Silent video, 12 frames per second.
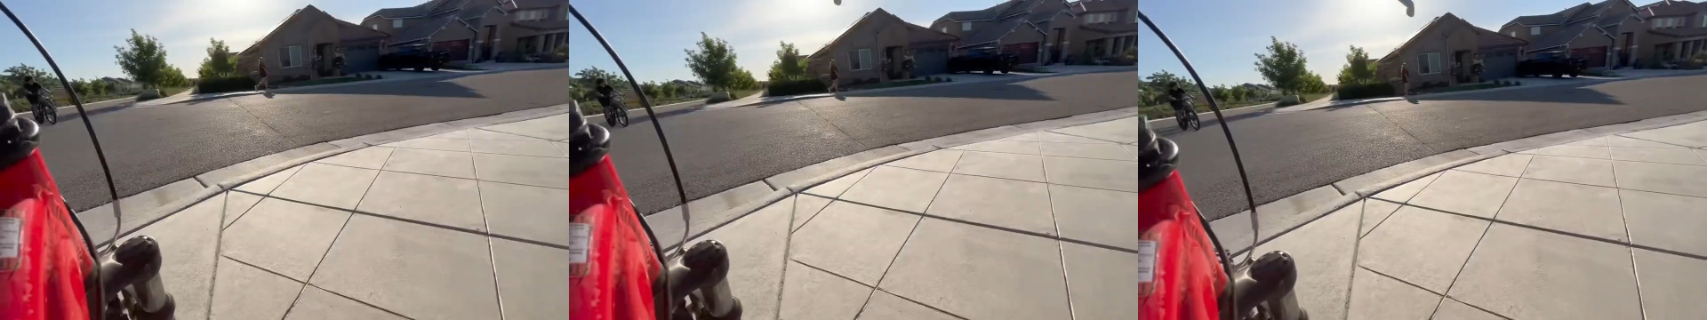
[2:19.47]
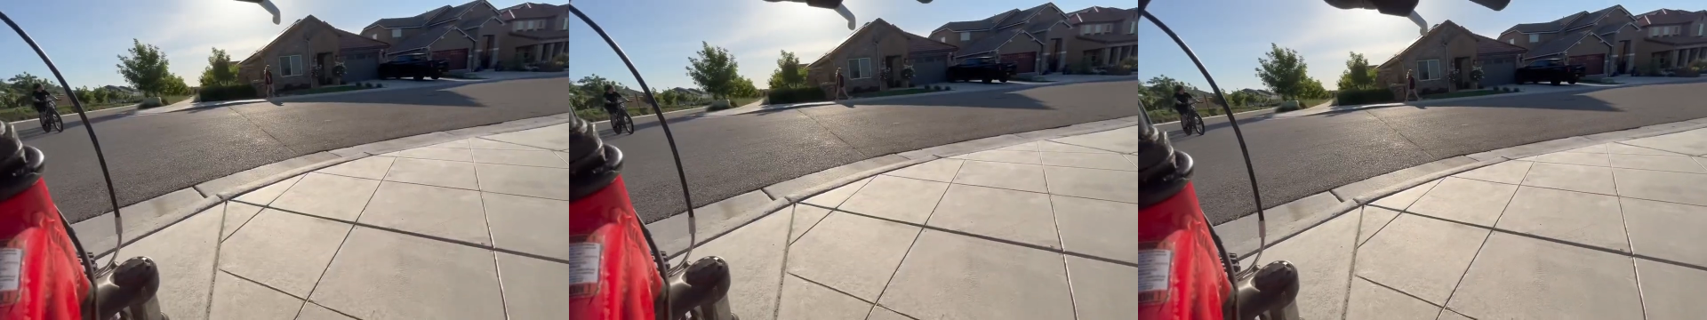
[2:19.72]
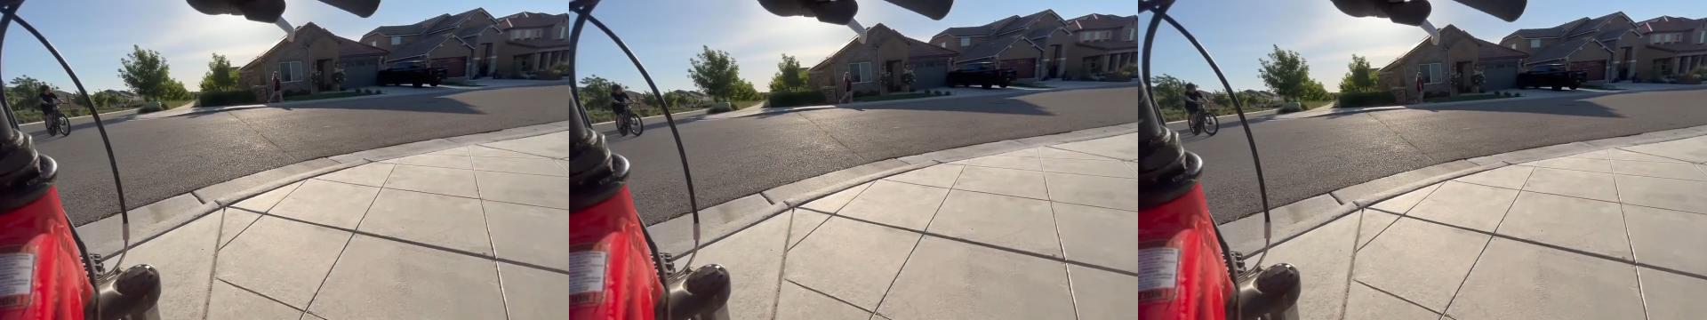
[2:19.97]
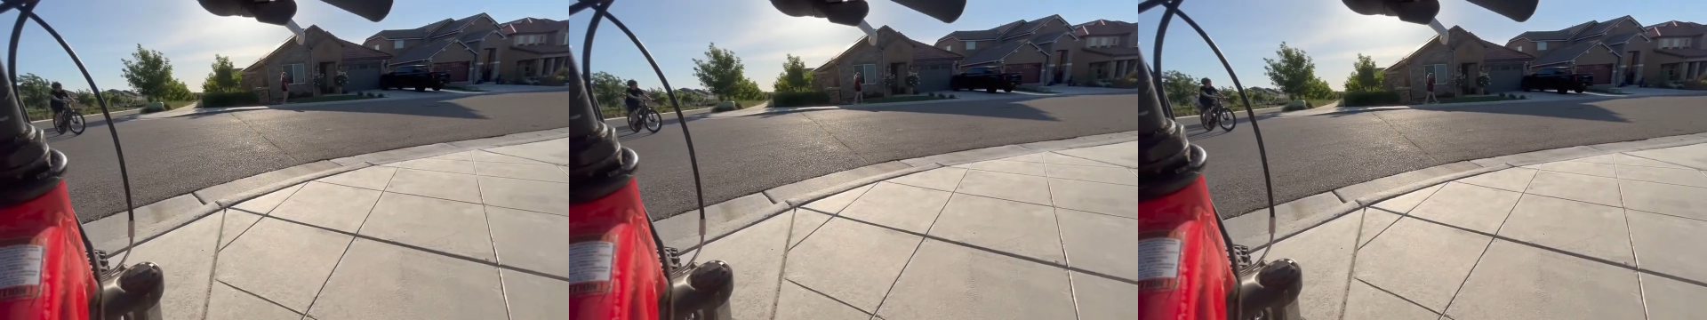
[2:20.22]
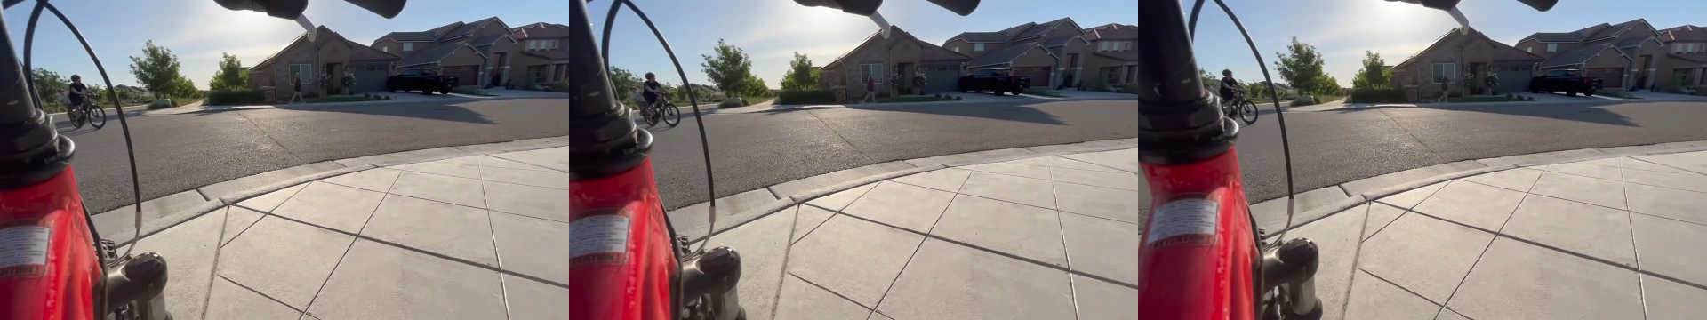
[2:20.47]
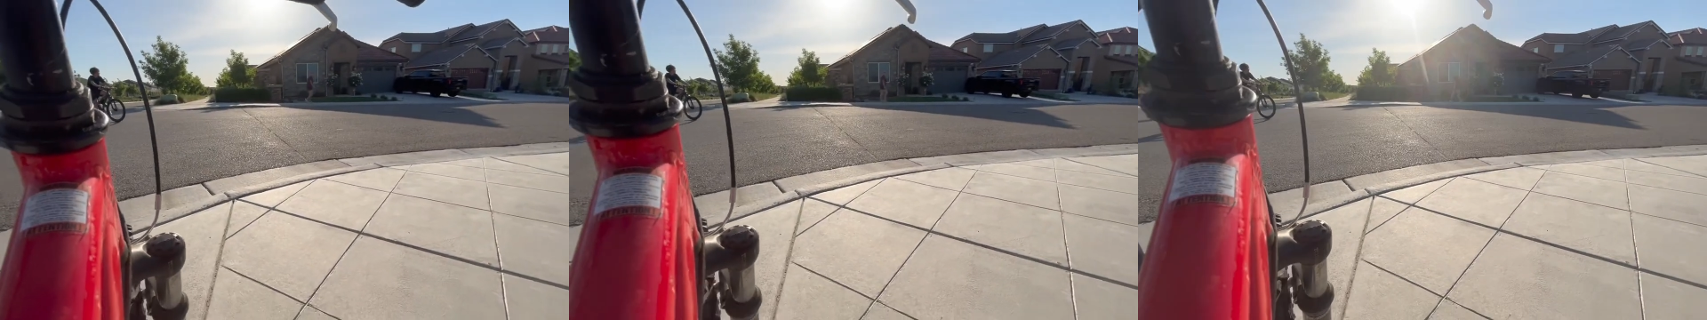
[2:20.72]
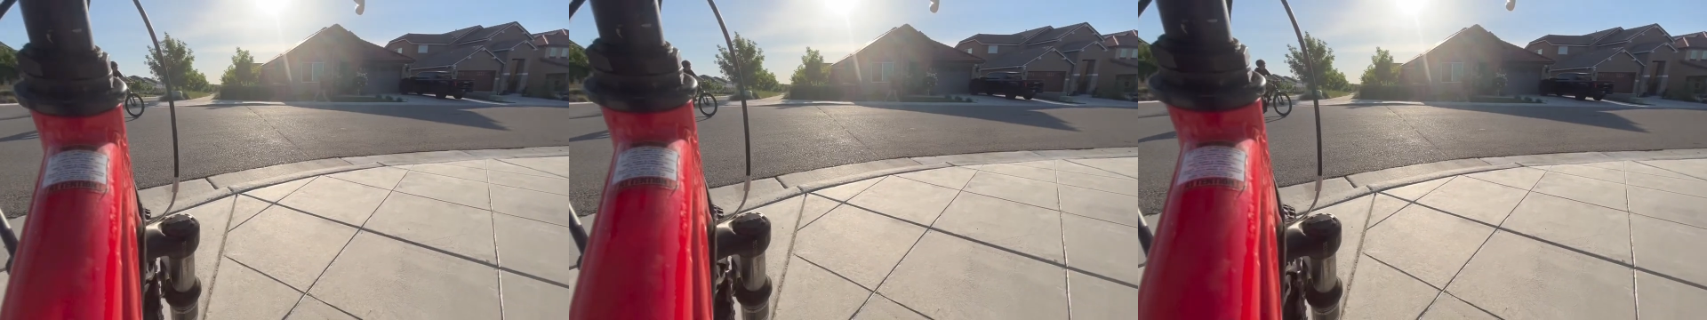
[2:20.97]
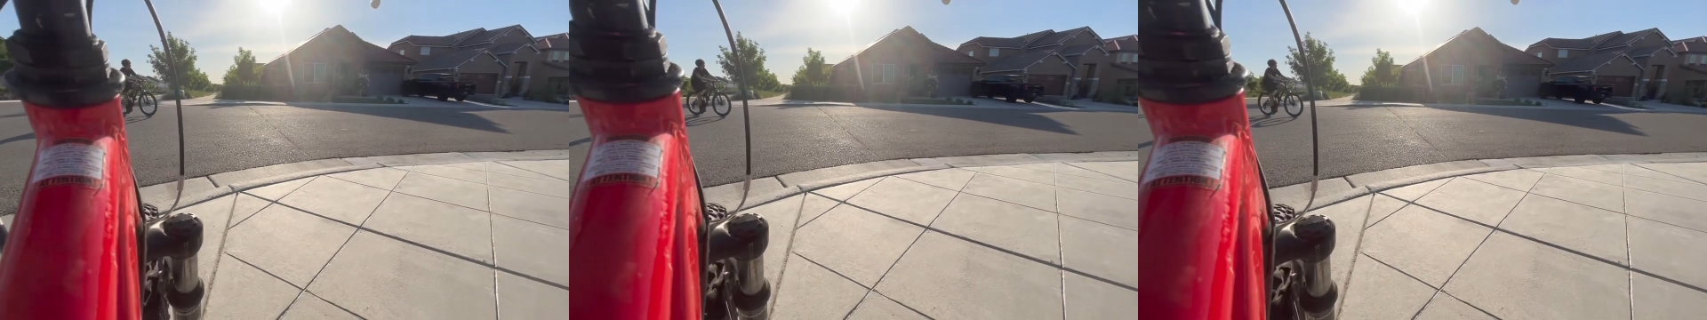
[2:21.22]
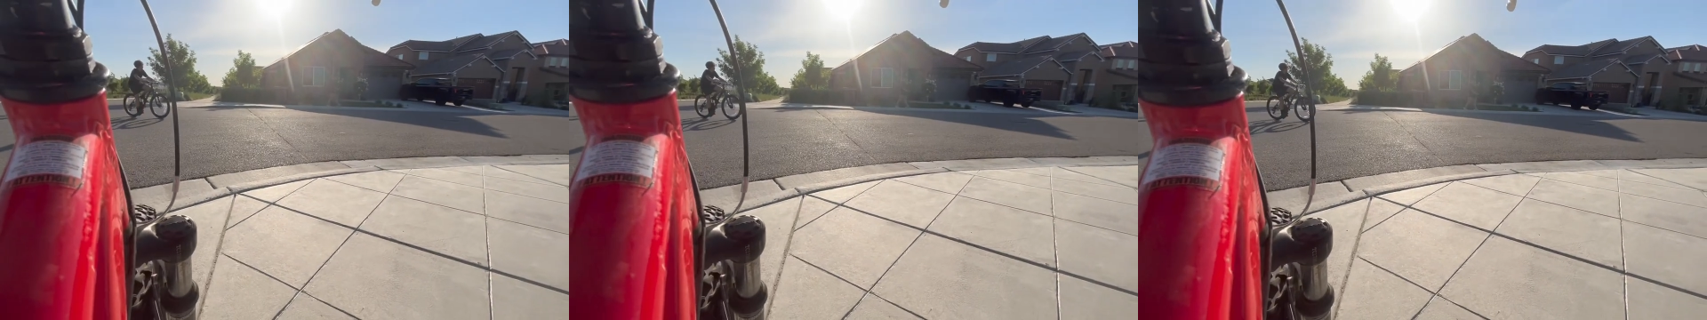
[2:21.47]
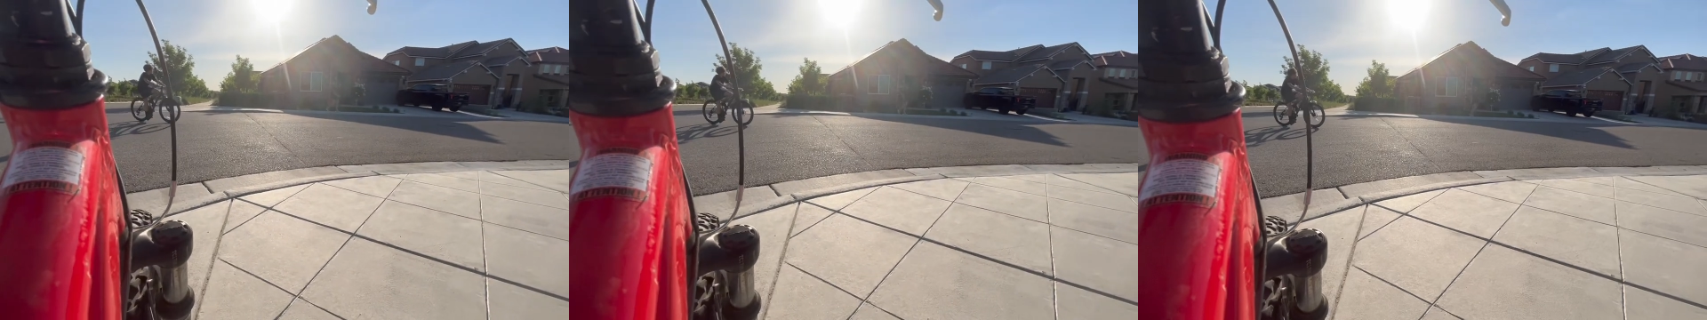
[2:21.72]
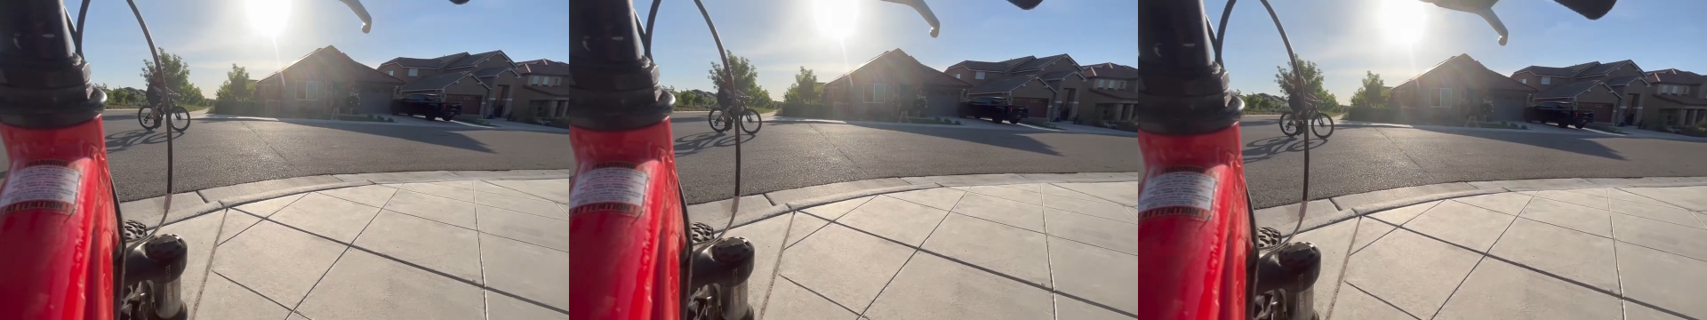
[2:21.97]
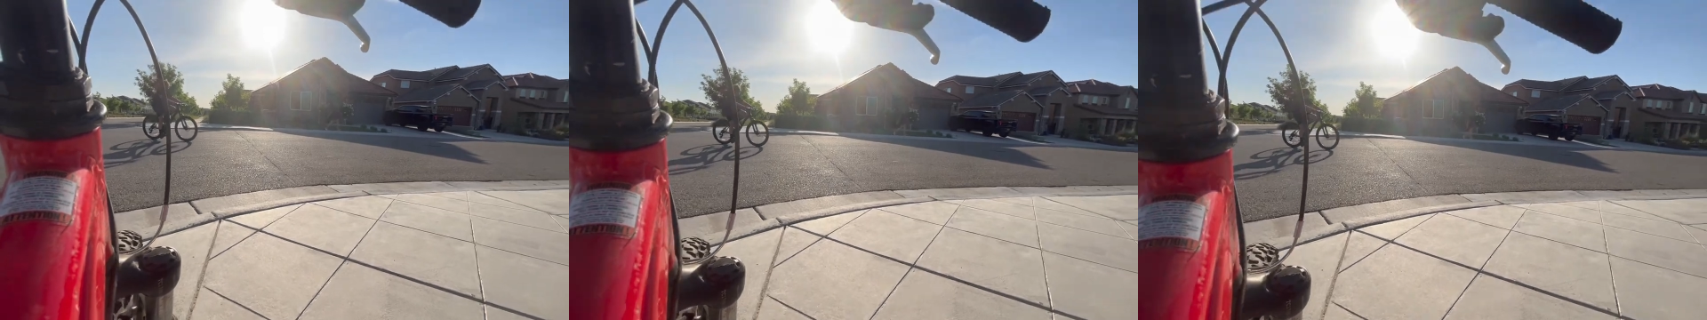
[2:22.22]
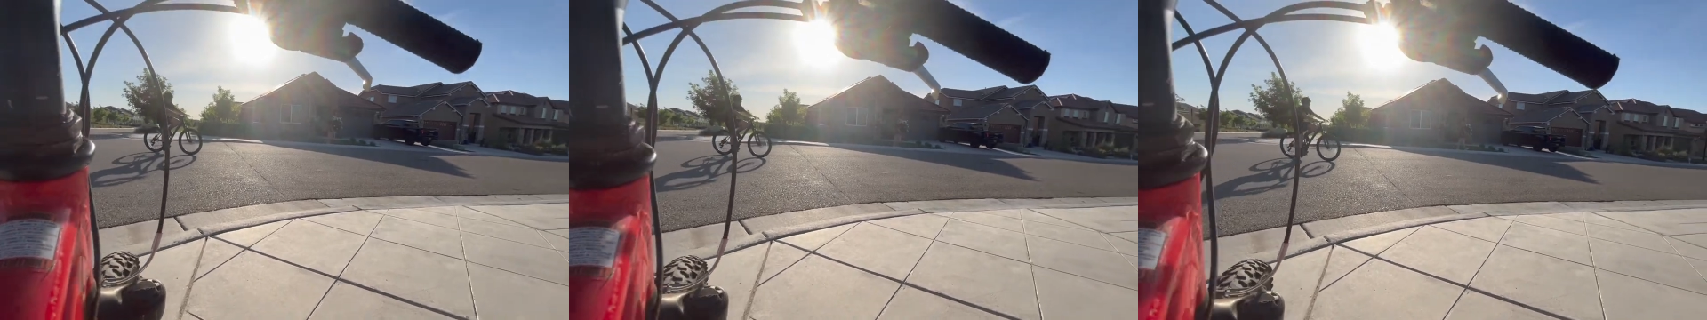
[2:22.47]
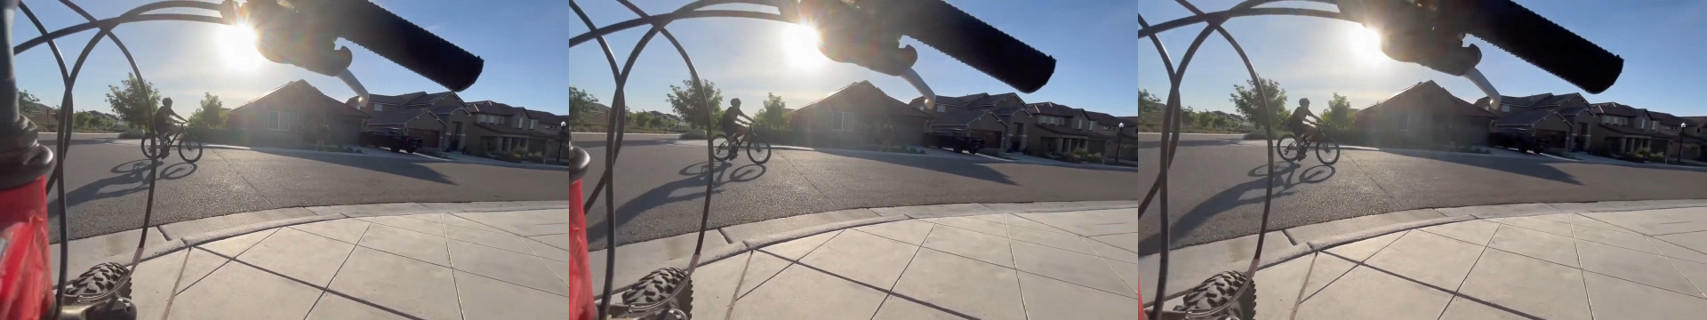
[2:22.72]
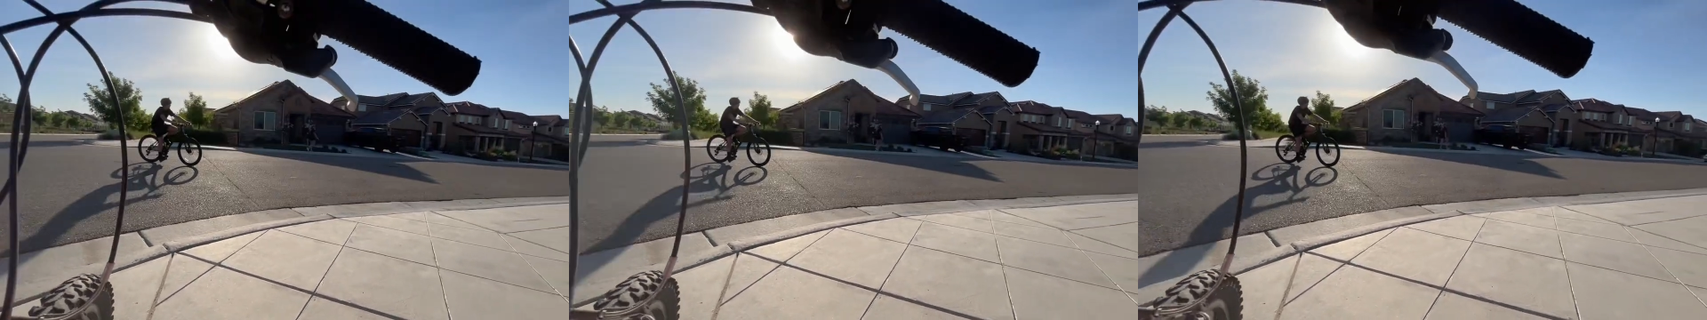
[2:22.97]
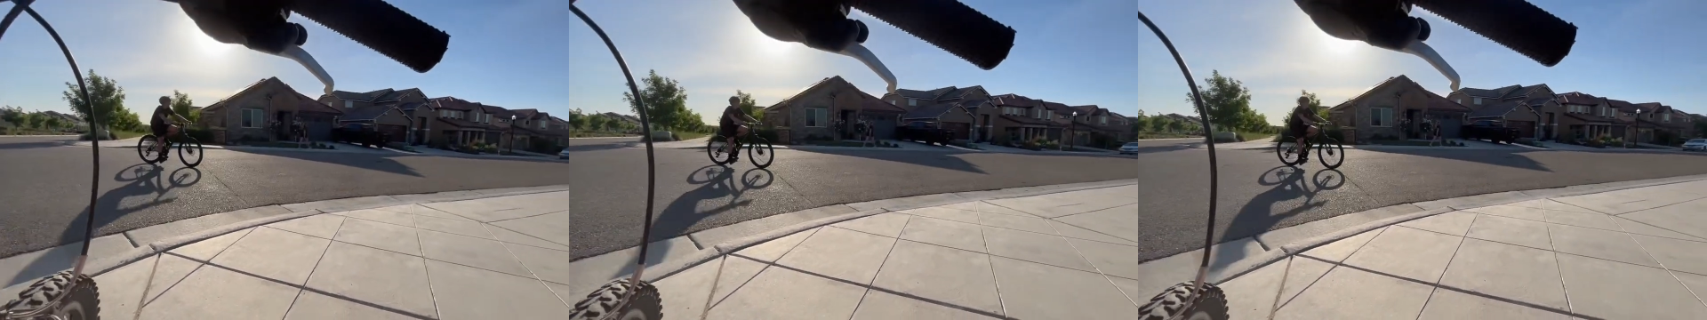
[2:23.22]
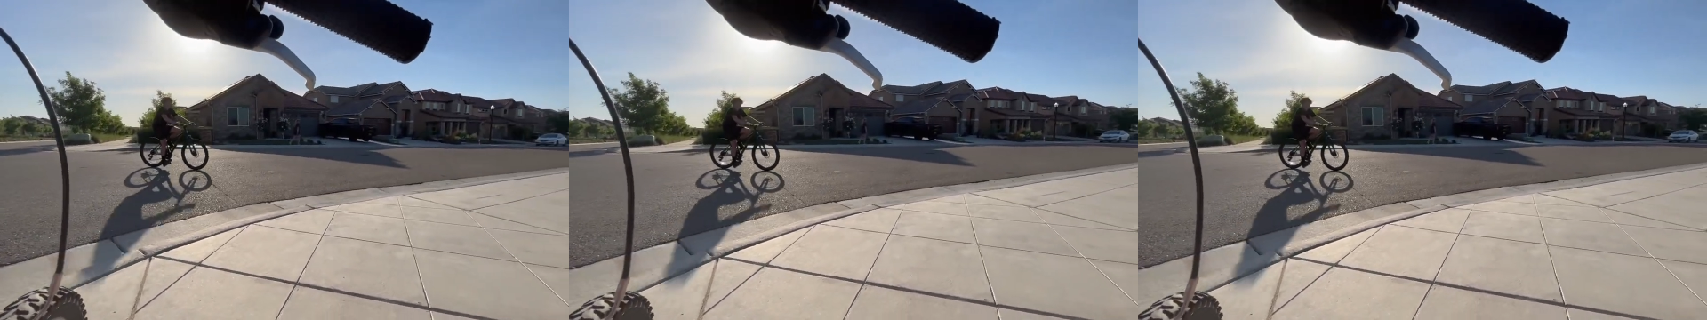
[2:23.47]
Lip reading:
(no speaker visible)